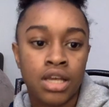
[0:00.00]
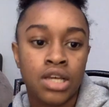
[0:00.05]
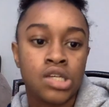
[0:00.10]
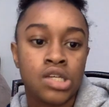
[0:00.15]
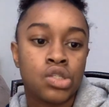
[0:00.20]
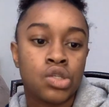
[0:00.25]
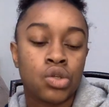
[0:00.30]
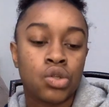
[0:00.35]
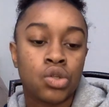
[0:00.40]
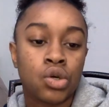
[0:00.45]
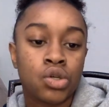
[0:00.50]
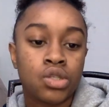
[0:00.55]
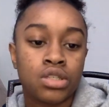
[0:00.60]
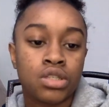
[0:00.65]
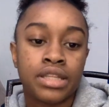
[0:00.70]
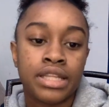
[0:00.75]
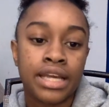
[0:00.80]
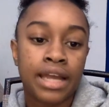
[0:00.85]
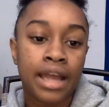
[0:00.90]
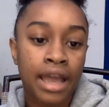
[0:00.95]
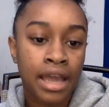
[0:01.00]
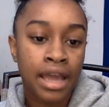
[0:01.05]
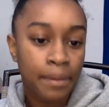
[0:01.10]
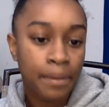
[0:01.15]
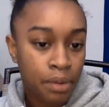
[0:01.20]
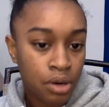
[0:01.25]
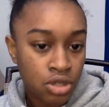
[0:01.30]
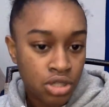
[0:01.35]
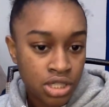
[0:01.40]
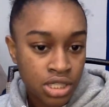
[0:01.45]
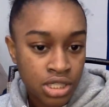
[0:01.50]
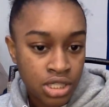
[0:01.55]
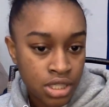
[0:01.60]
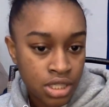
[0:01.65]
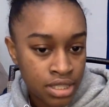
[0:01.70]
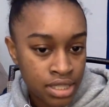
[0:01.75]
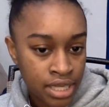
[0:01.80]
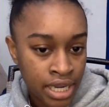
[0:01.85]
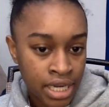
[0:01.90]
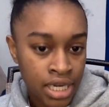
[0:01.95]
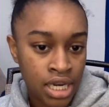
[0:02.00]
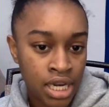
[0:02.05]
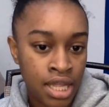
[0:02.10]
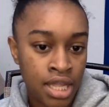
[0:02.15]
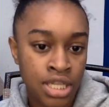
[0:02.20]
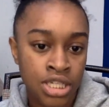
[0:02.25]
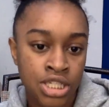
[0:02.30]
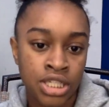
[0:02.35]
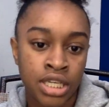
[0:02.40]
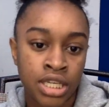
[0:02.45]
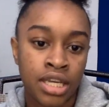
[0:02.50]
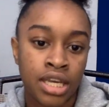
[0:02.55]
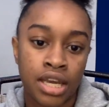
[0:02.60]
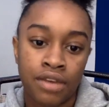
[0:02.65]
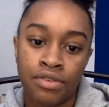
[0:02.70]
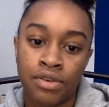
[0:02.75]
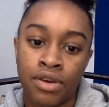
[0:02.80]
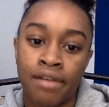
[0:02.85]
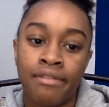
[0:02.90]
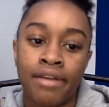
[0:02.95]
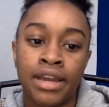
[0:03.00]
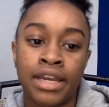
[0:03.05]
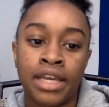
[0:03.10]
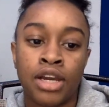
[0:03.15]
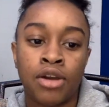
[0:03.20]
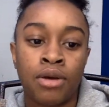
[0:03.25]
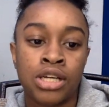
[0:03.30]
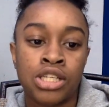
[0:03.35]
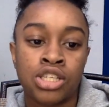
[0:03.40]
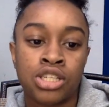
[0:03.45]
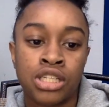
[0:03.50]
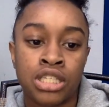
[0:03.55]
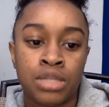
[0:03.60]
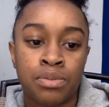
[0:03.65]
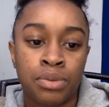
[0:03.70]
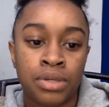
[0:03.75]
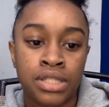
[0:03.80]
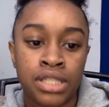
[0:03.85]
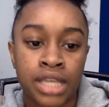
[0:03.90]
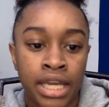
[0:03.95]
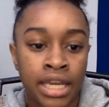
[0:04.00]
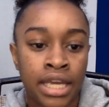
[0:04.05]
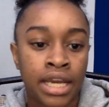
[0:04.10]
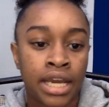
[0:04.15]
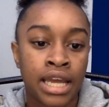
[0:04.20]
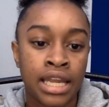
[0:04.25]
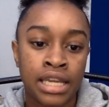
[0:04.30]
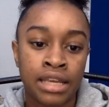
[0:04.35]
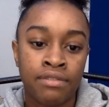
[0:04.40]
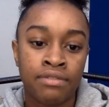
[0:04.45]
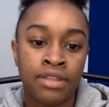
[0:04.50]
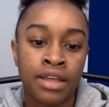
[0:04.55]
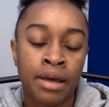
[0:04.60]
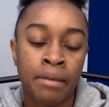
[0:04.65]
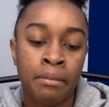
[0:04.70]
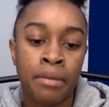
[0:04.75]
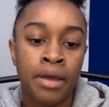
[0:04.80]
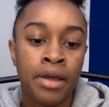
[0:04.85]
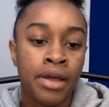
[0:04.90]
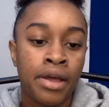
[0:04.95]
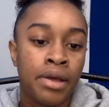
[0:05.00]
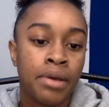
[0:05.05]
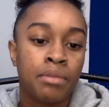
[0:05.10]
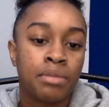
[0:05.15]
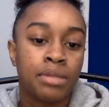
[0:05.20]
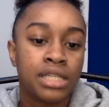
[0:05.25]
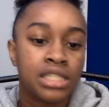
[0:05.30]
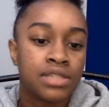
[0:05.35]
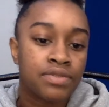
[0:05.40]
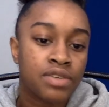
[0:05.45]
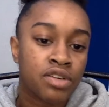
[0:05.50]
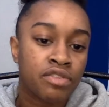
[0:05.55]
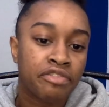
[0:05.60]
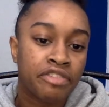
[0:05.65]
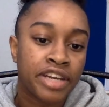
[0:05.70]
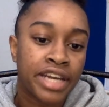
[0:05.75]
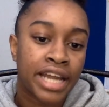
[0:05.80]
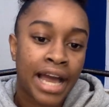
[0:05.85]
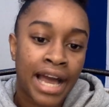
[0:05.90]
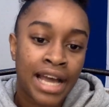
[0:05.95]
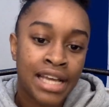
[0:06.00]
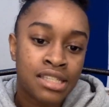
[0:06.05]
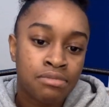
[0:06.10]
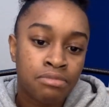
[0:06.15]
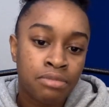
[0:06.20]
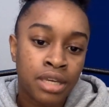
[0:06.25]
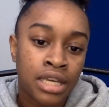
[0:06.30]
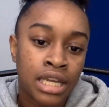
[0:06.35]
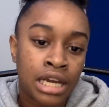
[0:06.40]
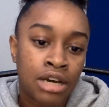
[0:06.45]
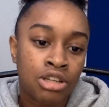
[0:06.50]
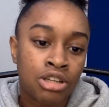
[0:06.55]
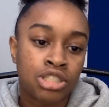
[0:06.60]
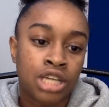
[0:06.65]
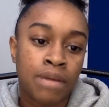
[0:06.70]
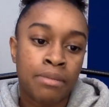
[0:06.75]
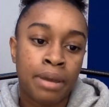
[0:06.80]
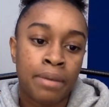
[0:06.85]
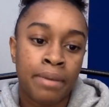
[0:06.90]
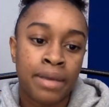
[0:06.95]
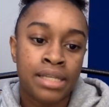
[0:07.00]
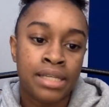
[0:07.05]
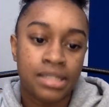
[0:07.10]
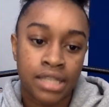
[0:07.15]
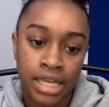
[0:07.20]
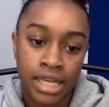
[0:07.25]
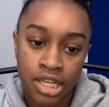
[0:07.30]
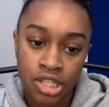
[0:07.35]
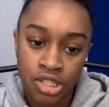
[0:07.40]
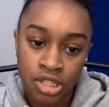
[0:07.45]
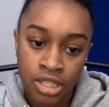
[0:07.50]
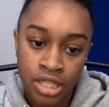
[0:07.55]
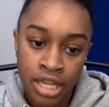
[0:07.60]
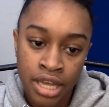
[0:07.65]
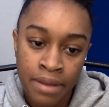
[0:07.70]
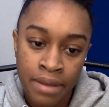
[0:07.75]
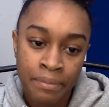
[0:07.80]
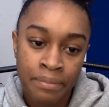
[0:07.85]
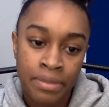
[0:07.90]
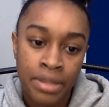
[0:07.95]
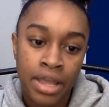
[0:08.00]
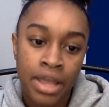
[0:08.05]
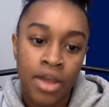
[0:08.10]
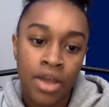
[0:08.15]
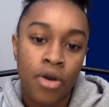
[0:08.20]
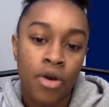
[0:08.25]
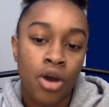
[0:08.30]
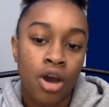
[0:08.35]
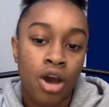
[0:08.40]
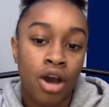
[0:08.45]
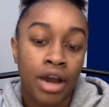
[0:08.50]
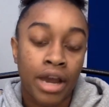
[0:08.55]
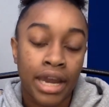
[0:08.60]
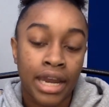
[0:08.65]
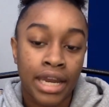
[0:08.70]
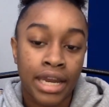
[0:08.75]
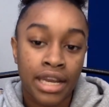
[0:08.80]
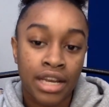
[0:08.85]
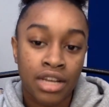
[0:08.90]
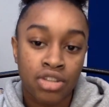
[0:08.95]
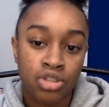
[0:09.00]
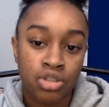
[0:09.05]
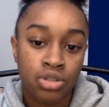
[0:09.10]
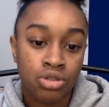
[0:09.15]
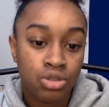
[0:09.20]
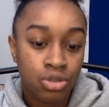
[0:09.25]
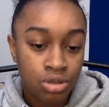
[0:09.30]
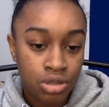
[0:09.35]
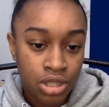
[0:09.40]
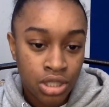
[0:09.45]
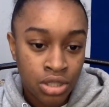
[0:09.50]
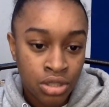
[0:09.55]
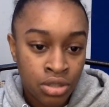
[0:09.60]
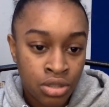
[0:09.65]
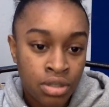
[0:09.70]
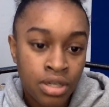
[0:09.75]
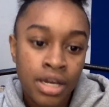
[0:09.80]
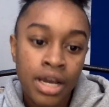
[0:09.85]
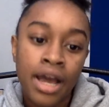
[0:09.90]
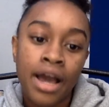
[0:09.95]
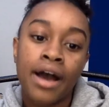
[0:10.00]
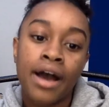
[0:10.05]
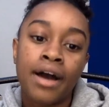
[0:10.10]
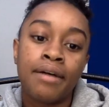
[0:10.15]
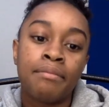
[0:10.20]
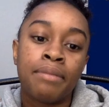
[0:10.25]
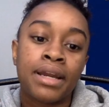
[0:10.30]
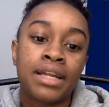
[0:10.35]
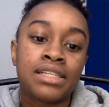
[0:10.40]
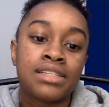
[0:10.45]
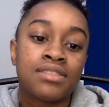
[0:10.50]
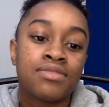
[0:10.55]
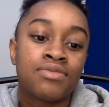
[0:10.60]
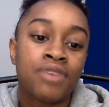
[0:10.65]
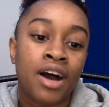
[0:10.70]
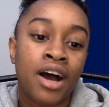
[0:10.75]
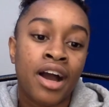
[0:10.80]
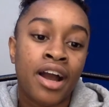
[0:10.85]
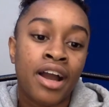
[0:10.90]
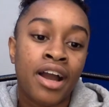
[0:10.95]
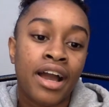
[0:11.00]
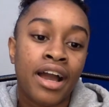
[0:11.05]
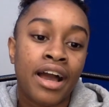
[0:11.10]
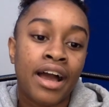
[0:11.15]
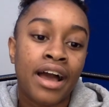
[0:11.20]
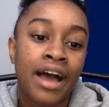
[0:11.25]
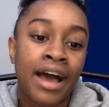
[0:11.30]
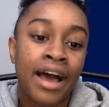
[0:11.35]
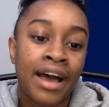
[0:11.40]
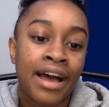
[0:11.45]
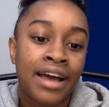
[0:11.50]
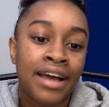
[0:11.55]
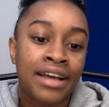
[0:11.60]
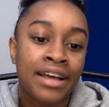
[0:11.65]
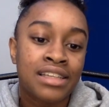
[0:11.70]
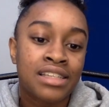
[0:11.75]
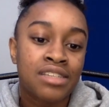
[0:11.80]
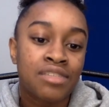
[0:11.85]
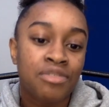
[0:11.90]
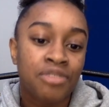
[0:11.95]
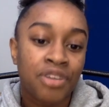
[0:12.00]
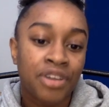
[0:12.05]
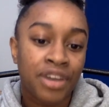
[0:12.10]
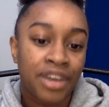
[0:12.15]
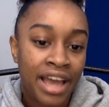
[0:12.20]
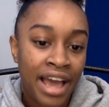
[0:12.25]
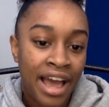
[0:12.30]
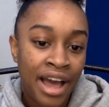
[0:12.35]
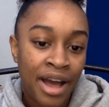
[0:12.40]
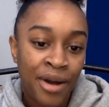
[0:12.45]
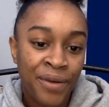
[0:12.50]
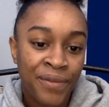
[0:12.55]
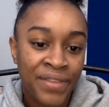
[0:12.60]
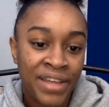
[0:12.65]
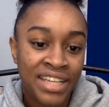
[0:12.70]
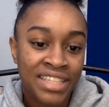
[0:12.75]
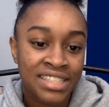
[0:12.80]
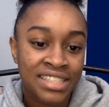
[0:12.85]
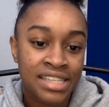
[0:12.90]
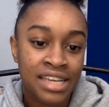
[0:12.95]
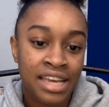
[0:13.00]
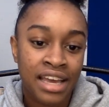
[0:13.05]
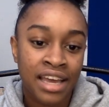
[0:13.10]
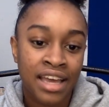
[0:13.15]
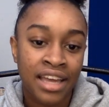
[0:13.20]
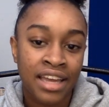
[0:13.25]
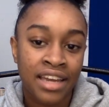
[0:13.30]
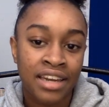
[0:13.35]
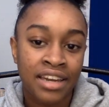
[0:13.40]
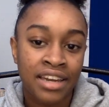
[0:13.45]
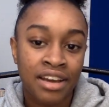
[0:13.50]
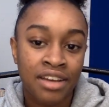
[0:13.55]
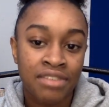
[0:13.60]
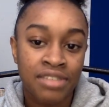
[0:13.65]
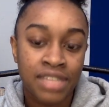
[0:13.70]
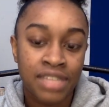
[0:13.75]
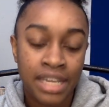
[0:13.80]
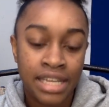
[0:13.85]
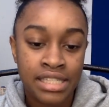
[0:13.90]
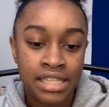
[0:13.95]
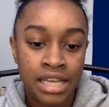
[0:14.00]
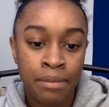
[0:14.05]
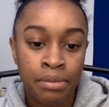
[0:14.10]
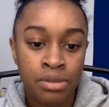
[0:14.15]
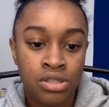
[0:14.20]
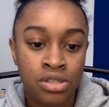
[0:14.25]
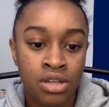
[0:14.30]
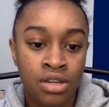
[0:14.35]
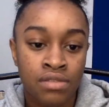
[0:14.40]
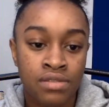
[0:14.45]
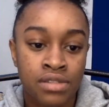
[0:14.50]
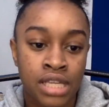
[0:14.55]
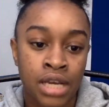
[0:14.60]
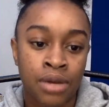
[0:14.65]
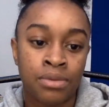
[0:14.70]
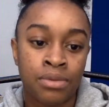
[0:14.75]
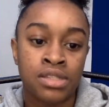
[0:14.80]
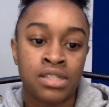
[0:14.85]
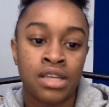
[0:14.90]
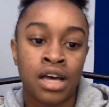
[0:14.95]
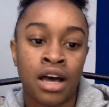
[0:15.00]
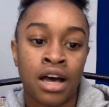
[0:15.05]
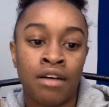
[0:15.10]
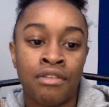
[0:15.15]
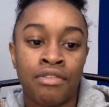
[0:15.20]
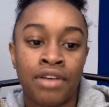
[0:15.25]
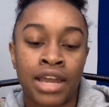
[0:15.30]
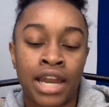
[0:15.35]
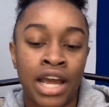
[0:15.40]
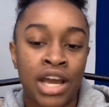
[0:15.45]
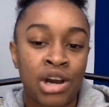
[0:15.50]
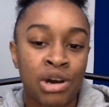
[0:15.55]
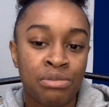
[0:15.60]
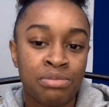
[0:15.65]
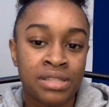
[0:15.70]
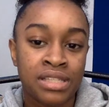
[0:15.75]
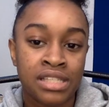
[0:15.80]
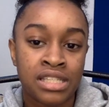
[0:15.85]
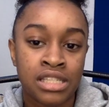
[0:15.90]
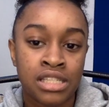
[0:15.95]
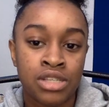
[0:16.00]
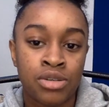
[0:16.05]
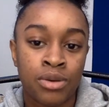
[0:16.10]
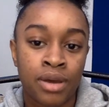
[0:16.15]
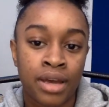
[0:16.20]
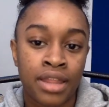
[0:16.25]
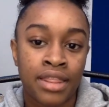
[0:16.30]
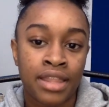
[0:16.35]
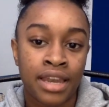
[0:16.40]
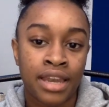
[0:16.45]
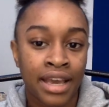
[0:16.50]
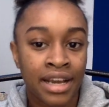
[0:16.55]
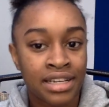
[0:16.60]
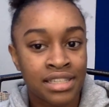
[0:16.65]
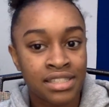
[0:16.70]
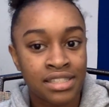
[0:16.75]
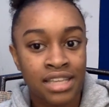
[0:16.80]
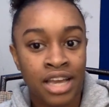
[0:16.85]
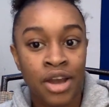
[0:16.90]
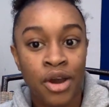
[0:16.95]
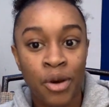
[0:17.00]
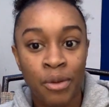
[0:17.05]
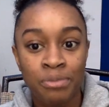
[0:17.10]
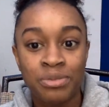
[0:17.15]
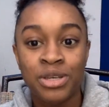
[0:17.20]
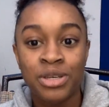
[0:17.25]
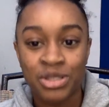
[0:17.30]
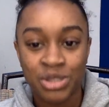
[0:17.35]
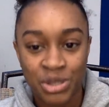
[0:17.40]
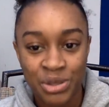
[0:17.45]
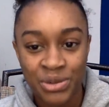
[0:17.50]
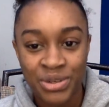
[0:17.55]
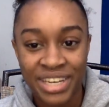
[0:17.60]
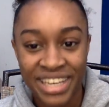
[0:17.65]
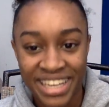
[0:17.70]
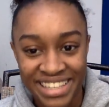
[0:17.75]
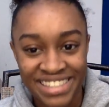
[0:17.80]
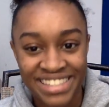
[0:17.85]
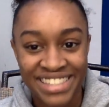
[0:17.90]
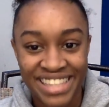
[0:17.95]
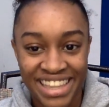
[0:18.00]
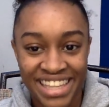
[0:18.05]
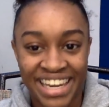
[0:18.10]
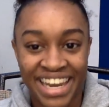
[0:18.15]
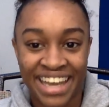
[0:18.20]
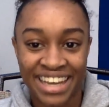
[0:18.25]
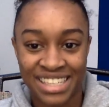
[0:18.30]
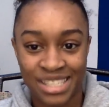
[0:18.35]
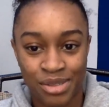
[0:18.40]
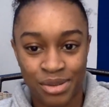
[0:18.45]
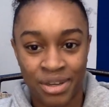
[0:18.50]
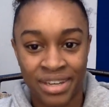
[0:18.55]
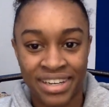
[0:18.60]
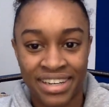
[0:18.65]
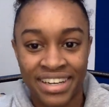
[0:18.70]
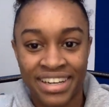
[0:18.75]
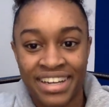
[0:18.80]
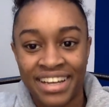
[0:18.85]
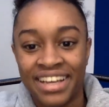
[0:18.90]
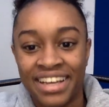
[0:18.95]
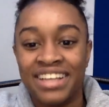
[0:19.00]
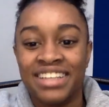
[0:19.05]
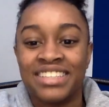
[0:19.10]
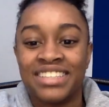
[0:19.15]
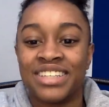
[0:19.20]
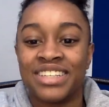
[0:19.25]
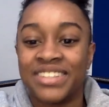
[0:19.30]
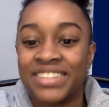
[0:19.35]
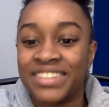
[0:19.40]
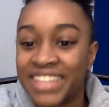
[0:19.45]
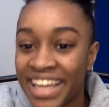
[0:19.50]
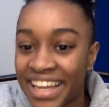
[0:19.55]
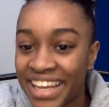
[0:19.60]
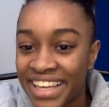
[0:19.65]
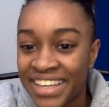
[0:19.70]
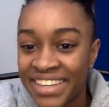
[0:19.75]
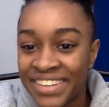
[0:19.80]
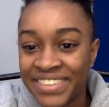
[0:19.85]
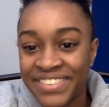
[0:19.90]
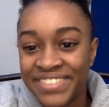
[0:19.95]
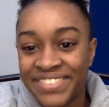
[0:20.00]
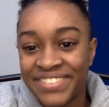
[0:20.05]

So those are the 8 approaches to psychology. If you have any questions pertaining any of them, please feel free to ask me and I'll try my best to answer them, or I'll get an answer to you. But as far as for now, that's the end of today's episode of Psych with Zav, and I hope to see you in the next. I hope you'll tune in to the next one. So thank you.